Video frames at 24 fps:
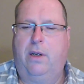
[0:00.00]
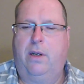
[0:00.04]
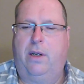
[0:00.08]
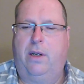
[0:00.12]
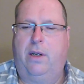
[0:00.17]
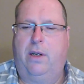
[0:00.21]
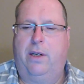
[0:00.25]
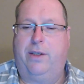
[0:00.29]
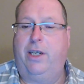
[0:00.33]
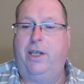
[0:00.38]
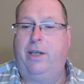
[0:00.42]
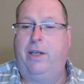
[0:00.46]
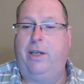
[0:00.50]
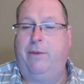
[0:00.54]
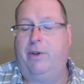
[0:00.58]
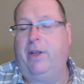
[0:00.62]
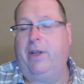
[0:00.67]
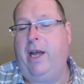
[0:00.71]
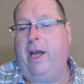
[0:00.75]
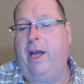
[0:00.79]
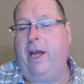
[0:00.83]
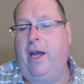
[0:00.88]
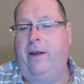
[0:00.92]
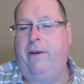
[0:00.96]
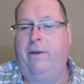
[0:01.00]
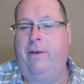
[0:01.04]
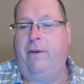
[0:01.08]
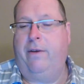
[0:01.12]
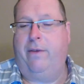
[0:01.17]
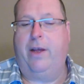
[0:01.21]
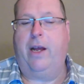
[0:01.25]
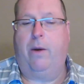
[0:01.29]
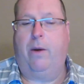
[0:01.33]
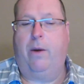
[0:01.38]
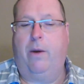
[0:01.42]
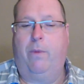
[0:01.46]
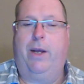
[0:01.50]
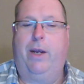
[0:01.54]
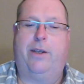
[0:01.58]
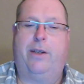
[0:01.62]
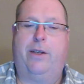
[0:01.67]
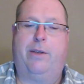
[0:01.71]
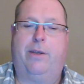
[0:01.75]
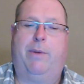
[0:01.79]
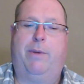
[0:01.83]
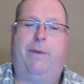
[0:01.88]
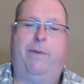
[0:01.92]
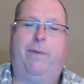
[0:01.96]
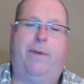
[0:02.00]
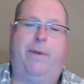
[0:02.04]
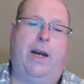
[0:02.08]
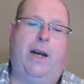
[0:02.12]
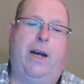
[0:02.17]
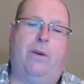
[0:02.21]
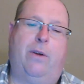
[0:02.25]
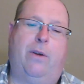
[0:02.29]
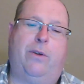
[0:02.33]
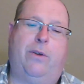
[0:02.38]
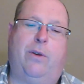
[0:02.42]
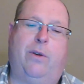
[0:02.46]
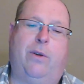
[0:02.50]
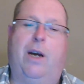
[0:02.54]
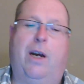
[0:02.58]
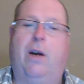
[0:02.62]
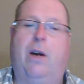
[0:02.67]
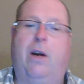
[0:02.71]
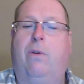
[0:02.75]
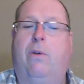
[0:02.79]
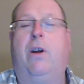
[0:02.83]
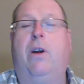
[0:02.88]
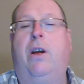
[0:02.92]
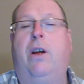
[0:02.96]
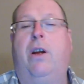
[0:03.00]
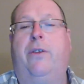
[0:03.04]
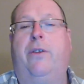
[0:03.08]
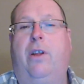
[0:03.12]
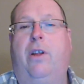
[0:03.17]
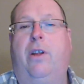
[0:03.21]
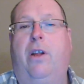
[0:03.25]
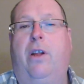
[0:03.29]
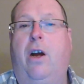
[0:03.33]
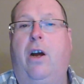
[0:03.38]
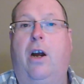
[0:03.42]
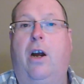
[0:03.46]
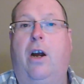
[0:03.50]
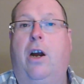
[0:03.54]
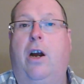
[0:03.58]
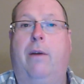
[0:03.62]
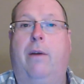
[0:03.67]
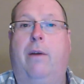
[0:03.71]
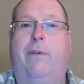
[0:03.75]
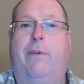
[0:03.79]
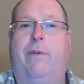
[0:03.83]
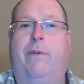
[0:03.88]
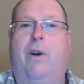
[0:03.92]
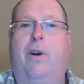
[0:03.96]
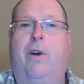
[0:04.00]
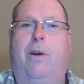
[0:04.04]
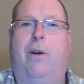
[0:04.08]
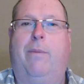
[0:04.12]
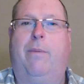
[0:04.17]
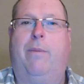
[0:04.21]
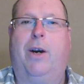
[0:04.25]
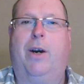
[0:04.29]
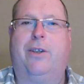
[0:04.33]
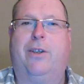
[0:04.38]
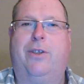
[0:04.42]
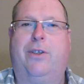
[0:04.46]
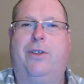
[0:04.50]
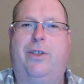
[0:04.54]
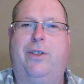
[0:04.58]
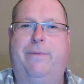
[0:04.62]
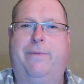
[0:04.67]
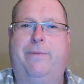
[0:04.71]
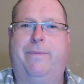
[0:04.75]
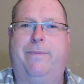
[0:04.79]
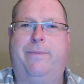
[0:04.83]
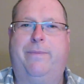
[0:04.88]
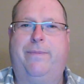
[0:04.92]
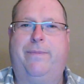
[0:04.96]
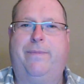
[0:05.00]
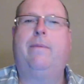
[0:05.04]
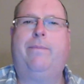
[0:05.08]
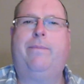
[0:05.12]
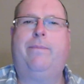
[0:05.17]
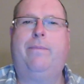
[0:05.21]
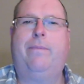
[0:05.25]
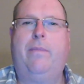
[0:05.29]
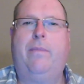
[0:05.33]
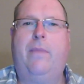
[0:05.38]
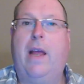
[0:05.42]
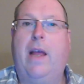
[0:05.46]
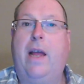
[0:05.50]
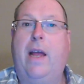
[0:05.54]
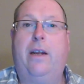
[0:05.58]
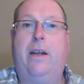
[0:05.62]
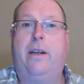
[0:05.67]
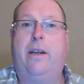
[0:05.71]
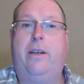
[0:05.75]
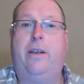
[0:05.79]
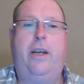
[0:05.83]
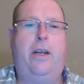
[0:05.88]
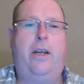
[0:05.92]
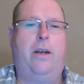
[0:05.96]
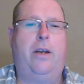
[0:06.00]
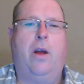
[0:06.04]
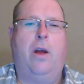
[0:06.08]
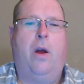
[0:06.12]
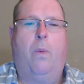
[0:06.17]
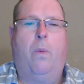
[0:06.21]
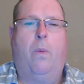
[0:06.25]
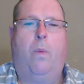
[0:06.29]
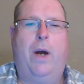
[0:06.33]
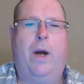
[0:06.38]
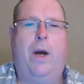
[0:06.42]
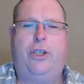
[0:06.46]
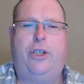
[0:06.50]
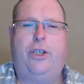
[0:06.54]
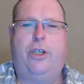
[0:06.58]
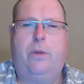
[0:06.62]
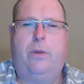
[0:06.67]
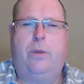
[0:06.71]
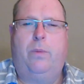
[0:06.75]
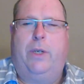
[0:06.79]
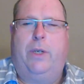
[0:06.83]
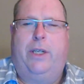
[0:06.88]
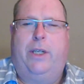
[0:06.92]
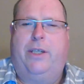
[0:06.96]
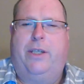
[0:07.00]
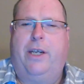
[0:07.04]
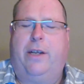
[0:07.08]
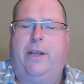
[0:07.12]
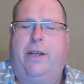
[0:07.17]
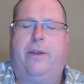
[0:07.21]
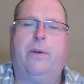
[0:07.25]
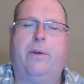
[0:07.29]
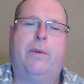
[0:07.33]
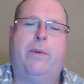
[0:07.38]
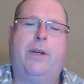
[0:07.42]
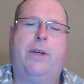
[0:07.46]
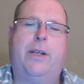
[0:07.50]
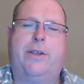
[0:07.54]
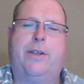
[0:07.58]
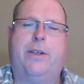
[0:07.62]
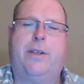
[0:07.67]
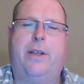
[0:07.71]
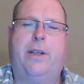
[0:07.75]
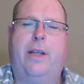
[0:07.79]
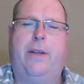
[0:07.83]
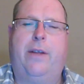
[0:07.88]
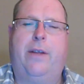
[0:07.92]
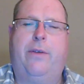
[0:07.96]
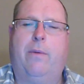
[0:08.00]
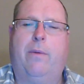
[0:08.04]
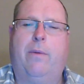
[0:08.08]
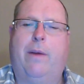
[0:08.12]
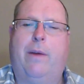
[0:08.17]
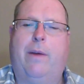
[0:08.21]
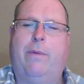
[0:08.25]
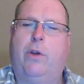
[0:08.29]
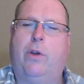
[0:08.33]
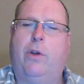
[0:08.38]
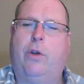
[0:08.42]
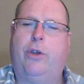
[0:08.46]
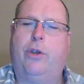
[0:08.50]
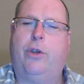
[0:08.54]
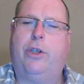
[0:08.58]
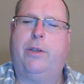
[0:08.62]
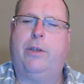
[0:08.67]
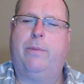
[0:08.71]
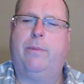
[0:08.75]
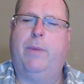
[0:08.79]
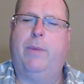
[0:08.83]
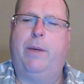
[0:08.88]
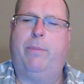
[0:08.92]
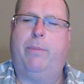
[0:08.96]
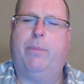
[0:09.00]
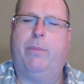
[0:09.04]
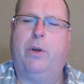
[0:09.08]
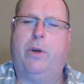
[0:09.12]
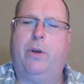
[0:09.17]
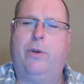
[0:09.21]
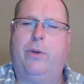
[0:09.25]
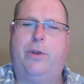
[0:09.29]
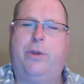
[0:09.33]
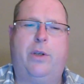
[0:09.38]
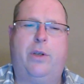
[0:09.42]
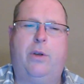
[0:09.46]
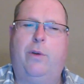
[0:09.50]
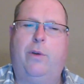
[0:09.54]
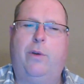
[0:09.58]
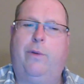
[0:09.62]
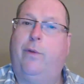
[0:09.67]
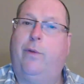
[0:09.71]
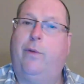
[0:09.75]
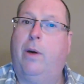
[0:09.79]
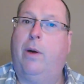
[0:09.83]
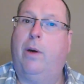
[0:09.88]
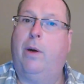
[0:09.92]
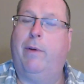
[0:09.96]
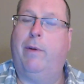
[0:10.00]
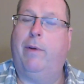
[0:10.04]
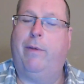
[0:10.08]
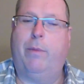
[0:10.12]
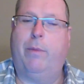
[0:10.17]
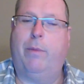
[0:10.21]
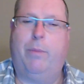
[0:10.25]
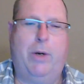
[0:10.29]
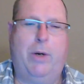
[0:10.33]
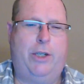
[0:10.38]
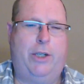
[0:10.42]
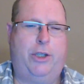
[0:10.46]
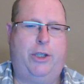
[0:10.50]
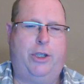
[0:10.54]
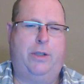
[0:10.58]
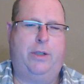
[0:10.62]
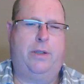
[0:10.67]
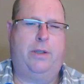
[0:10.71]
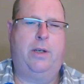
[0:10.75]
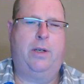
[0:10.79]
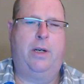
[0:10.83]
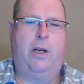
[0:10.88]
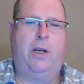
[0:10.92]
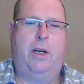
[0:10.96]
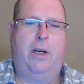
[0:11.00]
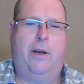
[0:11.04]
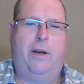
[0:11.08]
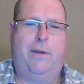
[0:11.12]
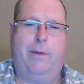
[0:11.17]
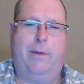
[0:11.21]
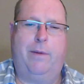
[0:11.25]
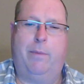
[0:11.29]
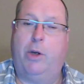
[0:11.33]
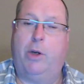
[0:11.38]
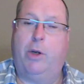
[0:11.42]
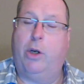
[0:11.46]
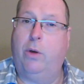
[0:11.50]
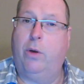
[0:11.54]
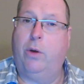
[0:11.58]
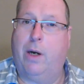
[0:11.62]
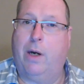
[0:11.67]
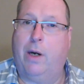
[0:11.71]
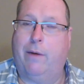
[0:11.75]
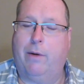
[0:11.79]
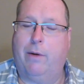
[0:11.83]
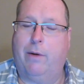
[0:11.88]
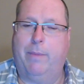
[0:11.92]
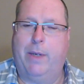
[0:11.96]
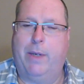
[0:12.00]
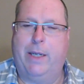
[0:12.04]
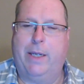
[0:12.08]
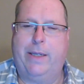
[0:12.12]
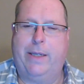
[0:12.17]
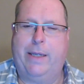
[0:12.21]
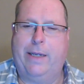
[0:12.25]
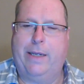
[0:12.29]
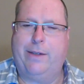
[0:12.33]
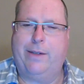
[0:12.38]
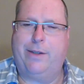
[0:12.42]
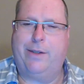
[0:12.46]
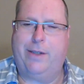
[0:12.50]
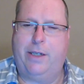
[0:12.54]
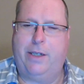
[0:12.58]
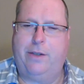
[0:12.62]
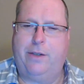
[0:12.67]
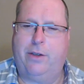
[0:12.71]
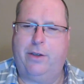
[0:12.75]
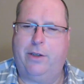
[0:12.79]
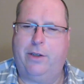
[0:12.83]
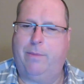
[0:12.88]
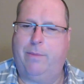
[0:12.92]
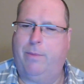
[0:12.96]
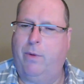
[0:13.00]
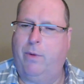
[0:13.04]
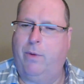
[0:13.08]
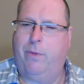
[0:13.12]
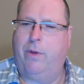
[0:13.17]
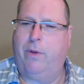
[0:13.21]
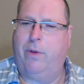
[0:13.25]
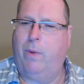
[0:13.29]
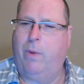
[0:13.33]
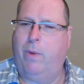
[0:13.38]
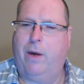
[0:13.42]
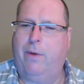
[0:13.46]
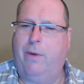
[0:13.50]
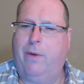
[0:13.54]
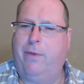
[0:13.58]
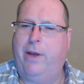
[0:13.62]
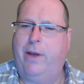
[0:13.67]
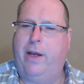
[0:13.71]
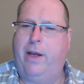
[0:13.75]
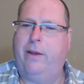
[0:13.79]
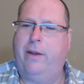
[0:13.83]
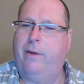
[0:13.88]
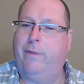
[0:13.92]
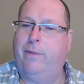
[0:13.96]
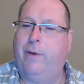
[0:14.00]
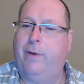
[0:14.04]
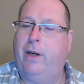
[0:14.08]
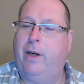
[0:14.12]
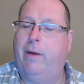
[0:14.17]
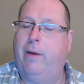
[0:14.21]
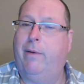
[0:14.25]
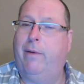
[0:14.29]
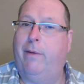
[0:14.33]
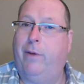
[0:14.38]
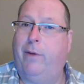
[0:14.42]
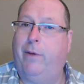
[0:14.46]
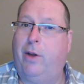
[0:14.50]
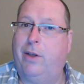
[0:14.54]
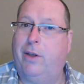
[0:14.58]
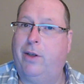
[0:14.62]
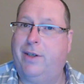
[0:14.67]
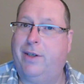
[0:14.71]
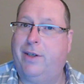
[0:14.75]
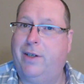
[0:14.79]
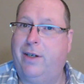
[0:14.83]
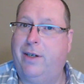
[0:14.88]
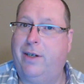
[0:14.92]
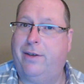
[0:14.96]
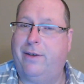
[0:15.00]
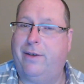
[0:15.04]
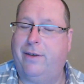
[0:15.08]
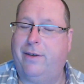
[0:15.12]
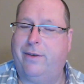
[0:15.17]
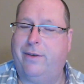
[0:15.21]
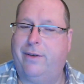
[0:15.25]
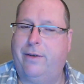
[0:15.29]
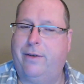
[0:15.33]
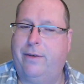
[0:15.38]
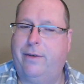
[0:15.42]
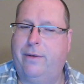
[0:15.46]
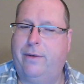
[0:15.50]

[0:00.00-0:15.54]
It seems then that a way has been found to outrun the long arm of Karl Marx. And indeed, why should we take the risk that the revolution might produce a new form of oppression from a new government that seizes both the wealth and the freedom of all its citizens?